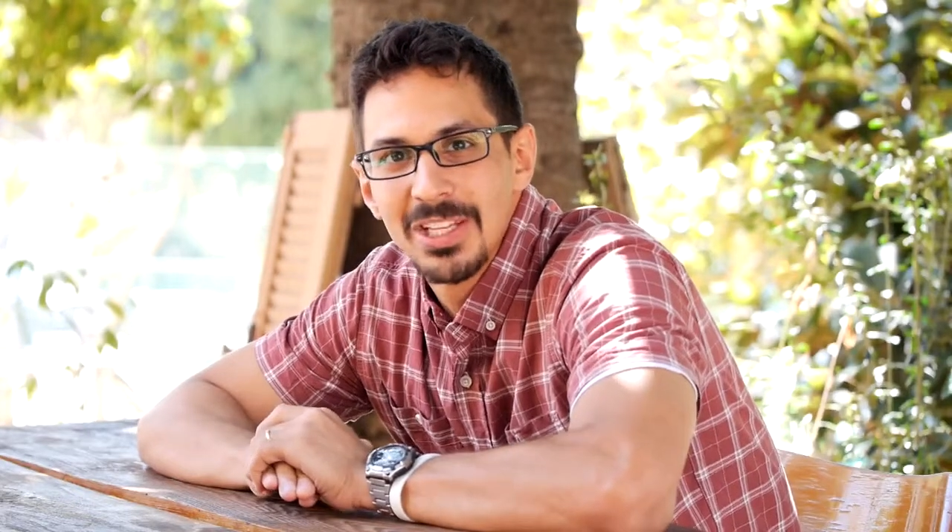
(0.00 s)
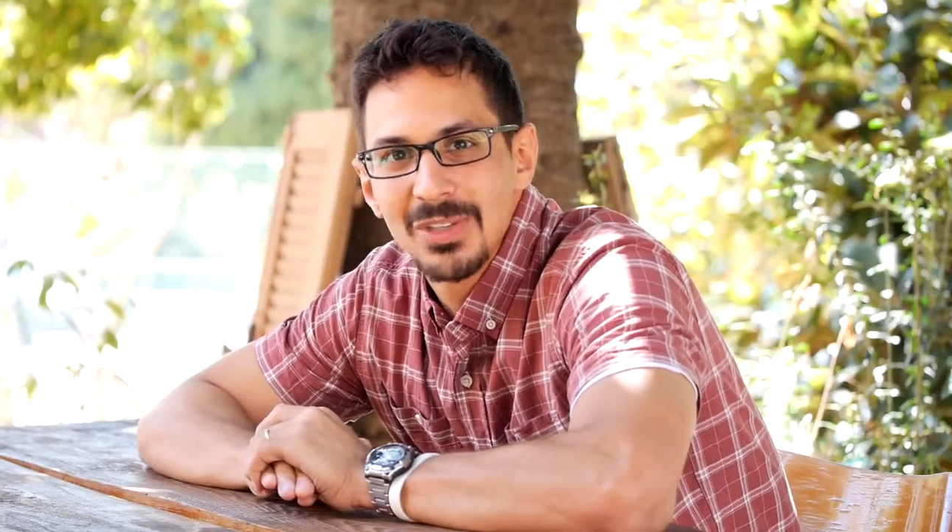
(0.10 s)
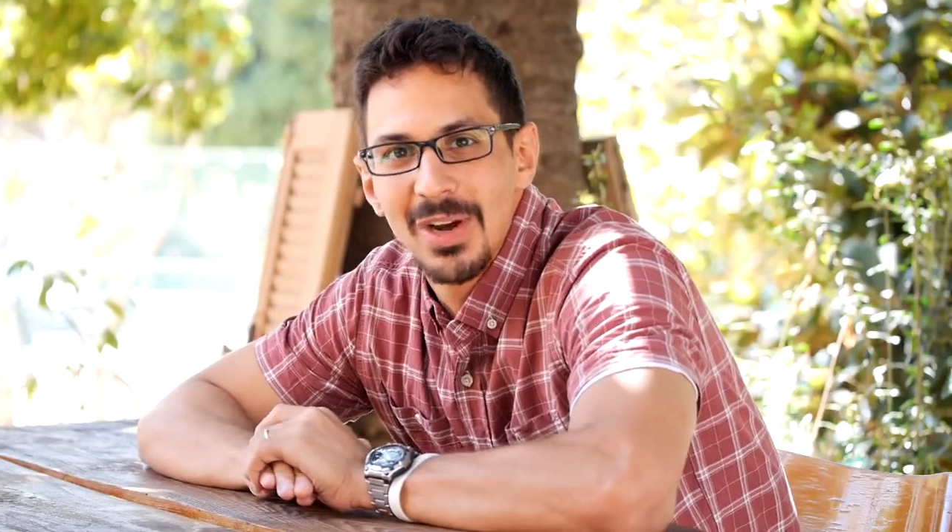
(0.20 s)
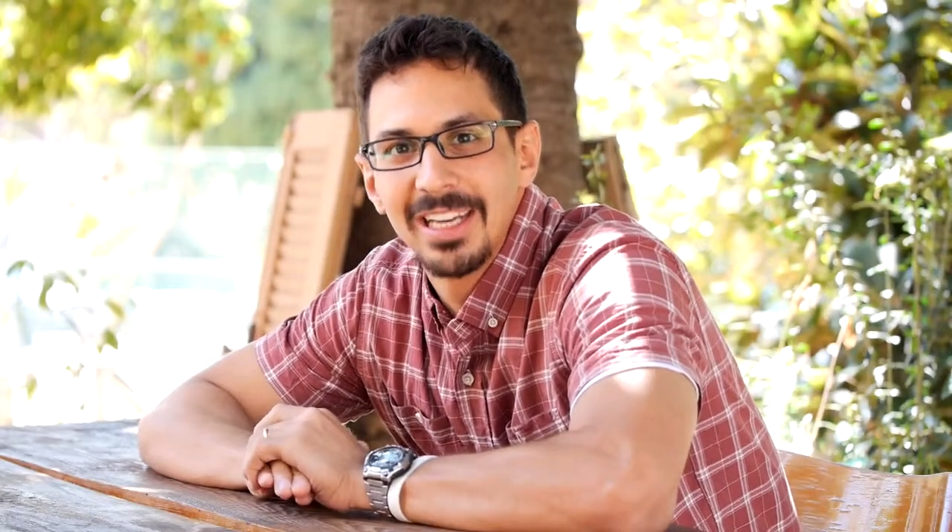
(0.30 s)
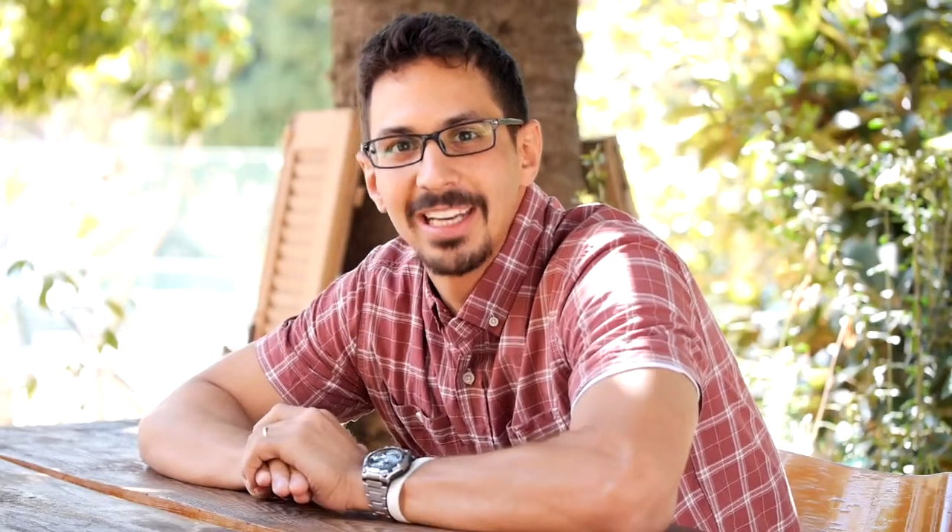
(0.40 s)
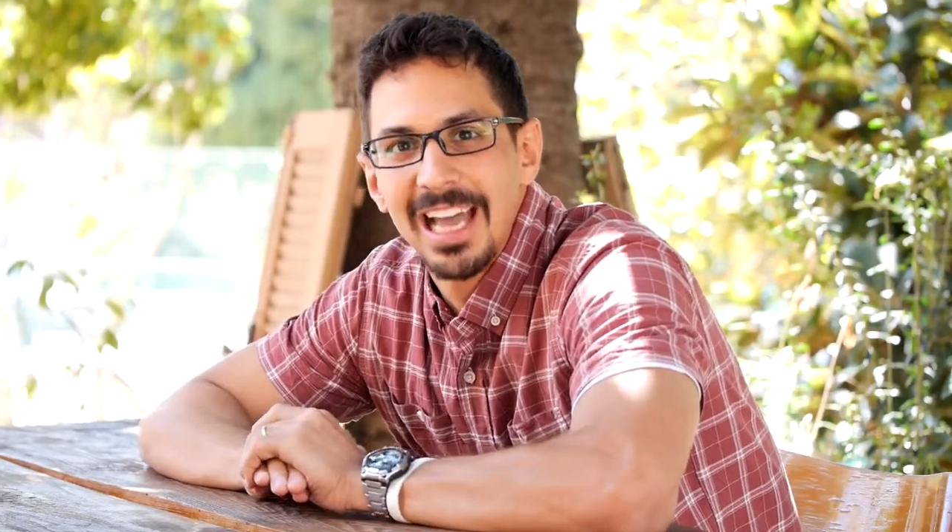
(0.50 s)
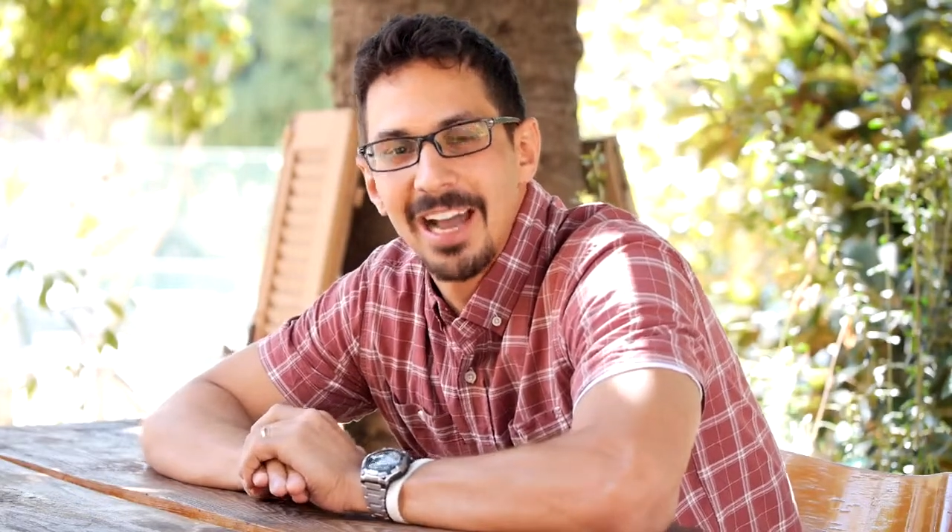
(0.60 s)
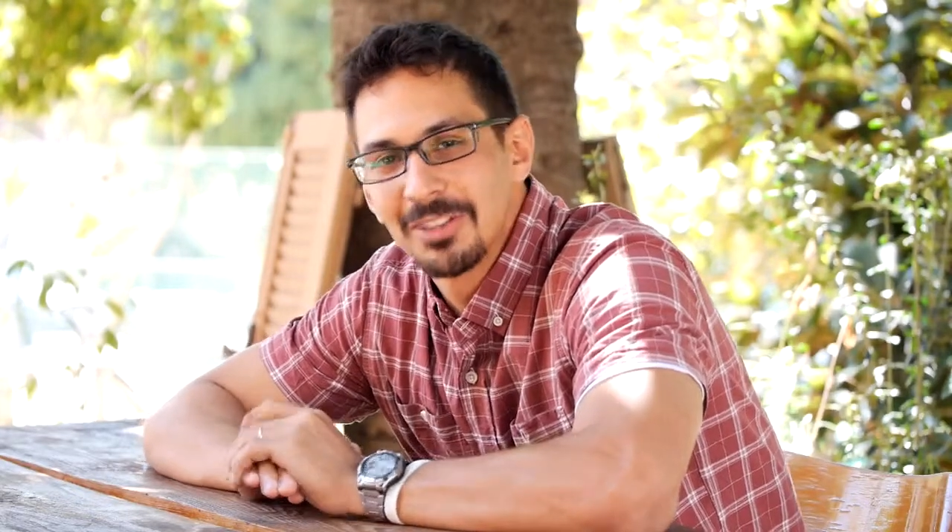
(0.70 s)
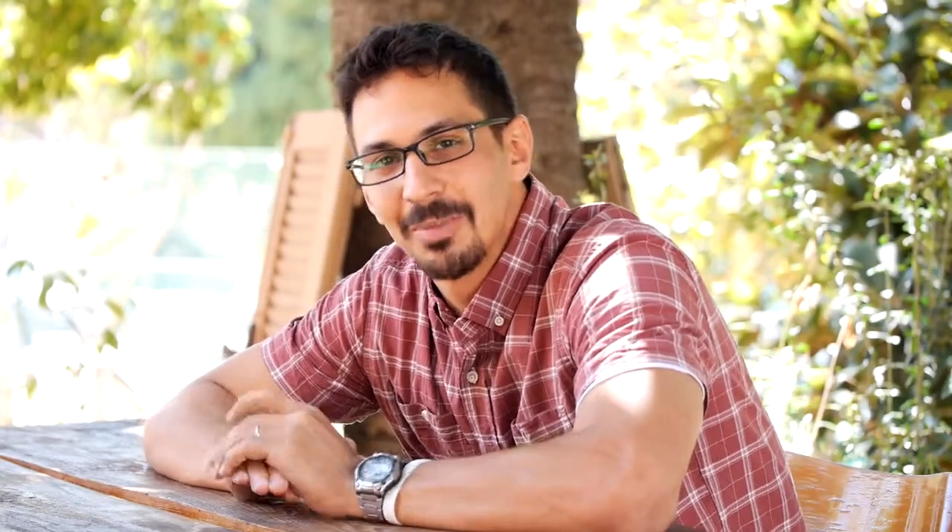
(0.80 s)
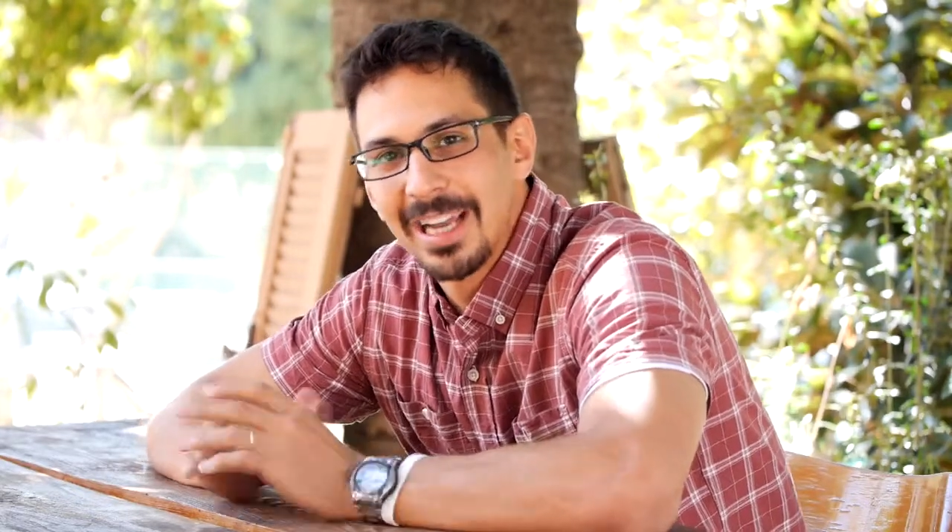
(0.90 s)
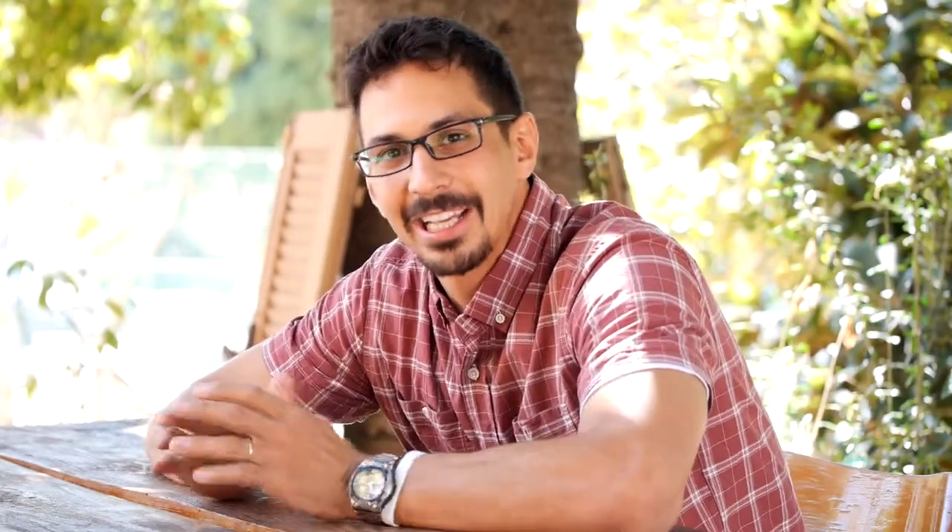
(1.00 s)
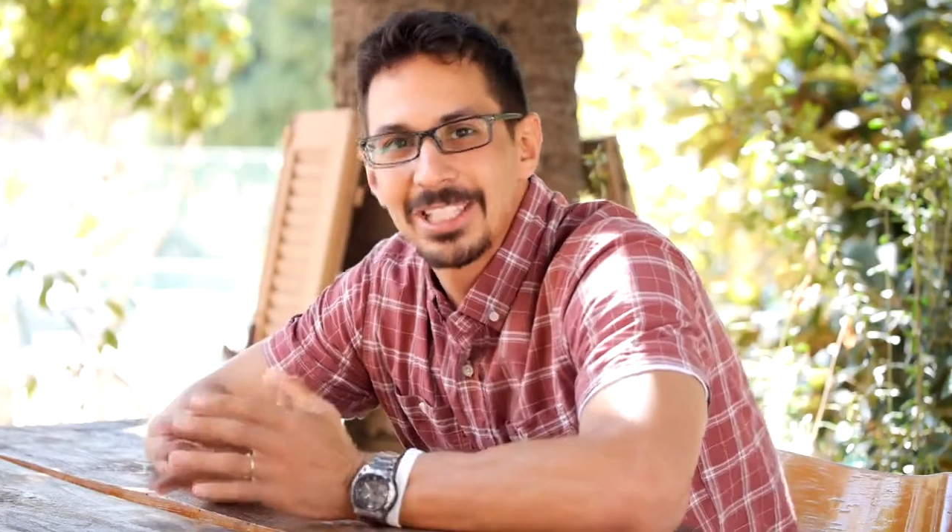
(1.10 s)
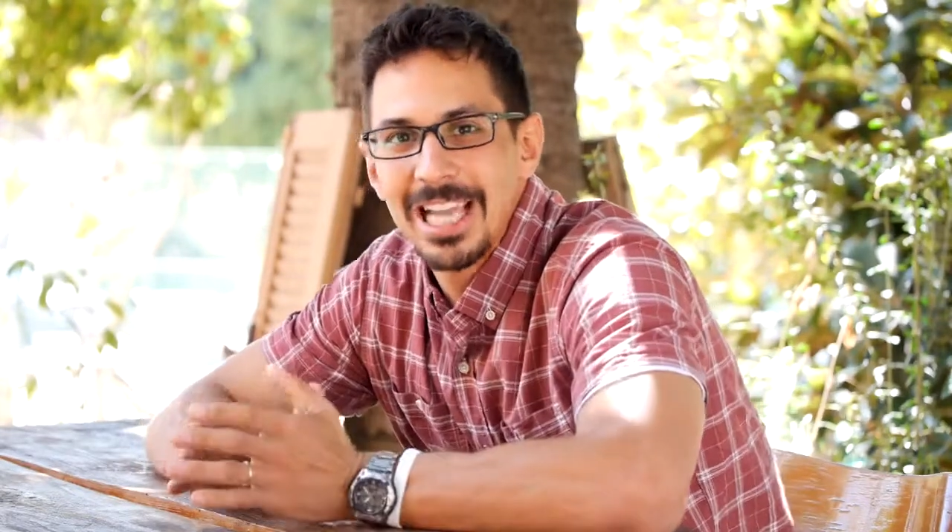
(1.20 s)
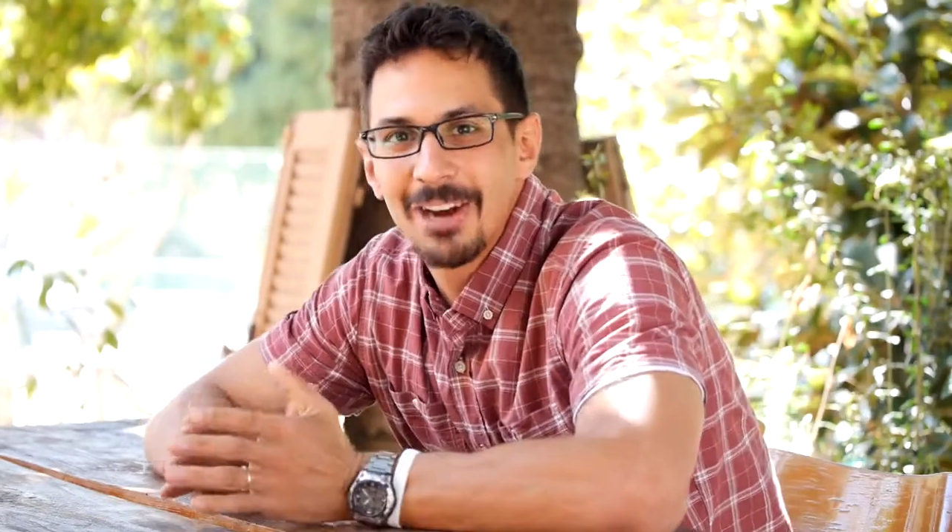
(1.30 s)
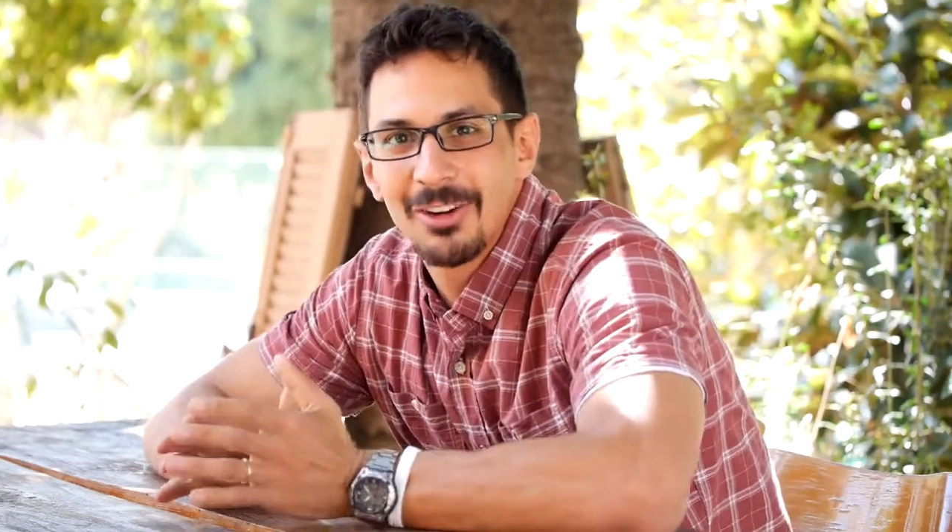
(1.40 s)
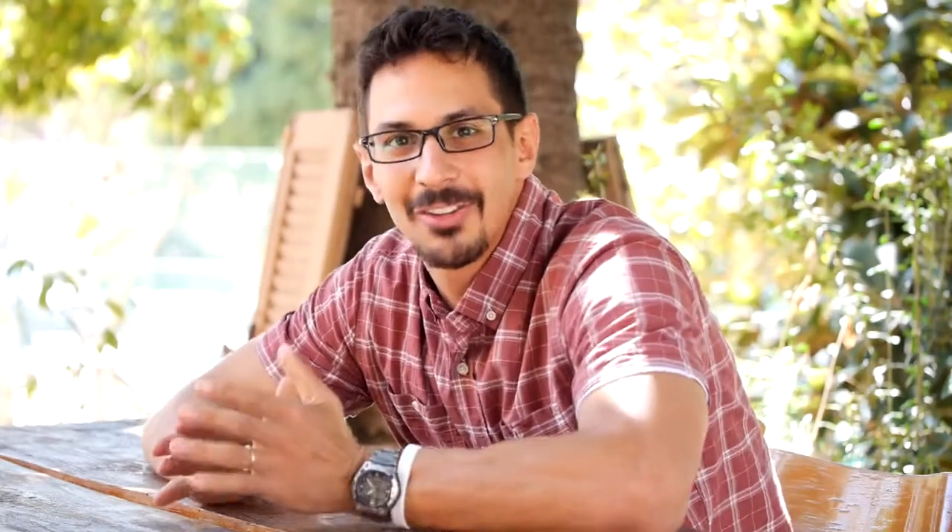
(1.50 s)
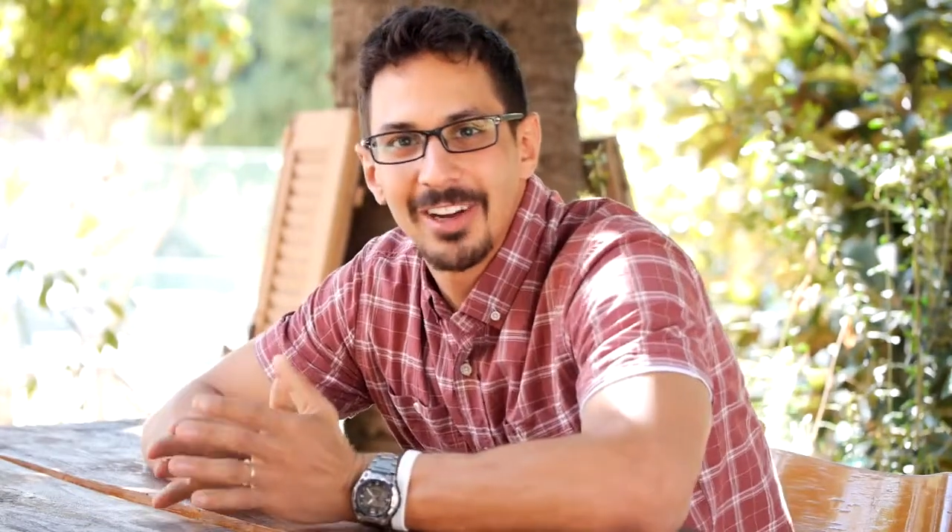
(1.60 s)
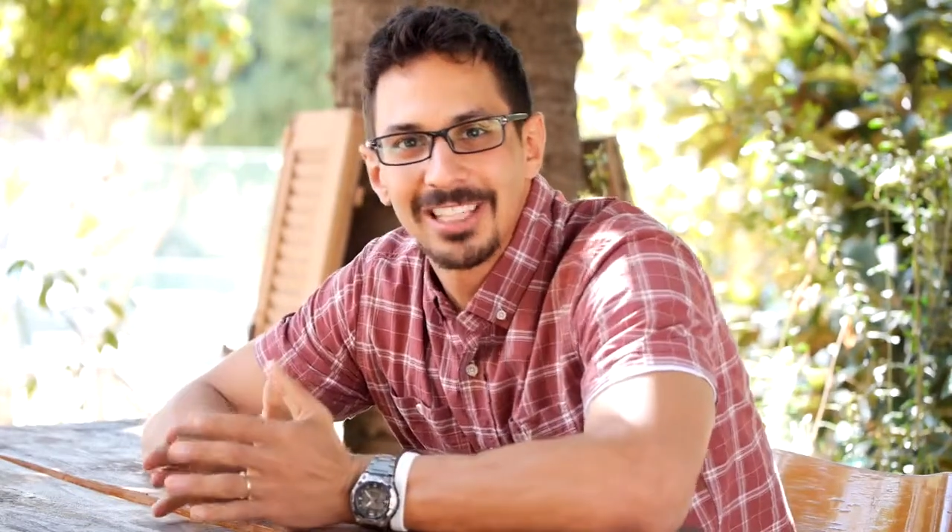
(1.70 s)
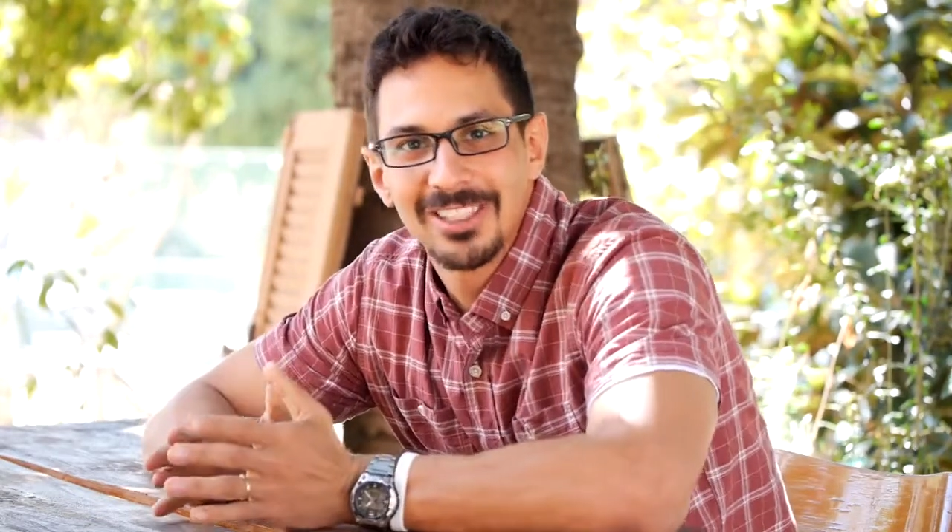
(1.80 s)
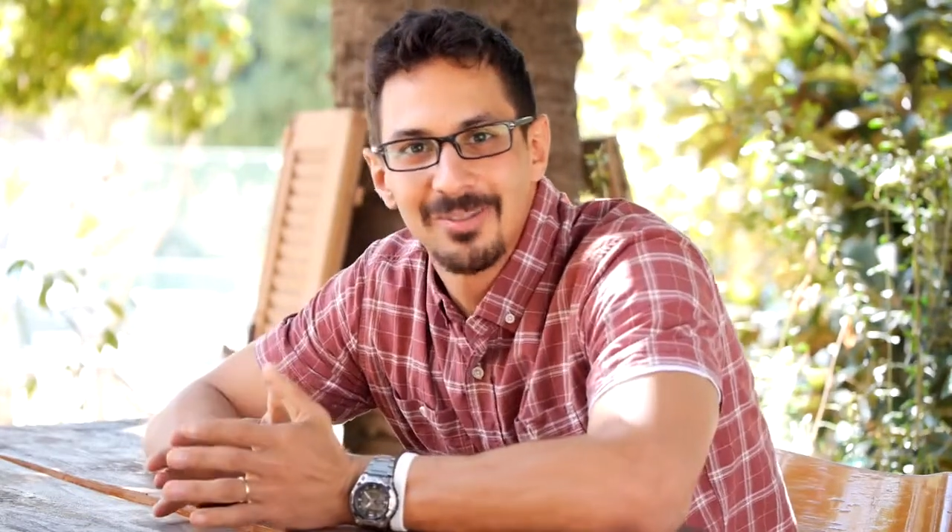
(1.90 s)
So I didn't have to make a
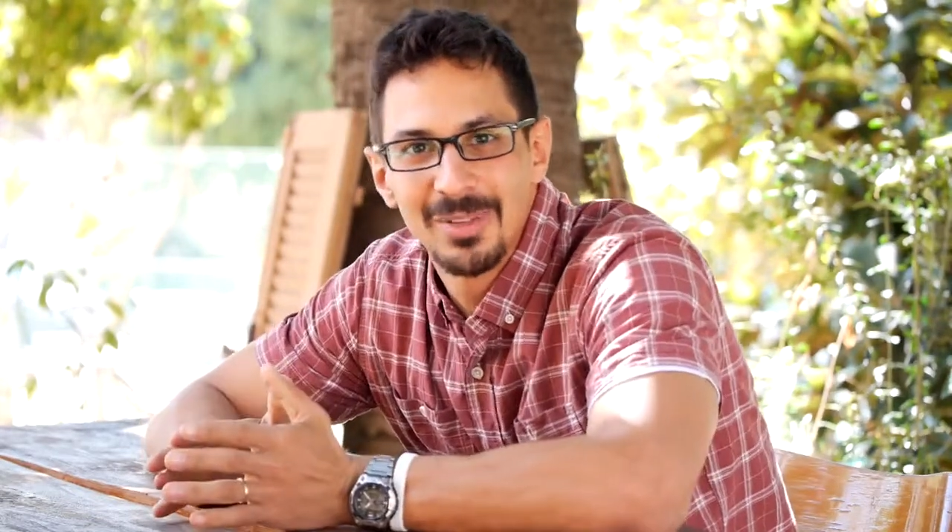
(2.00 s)
sacrifice of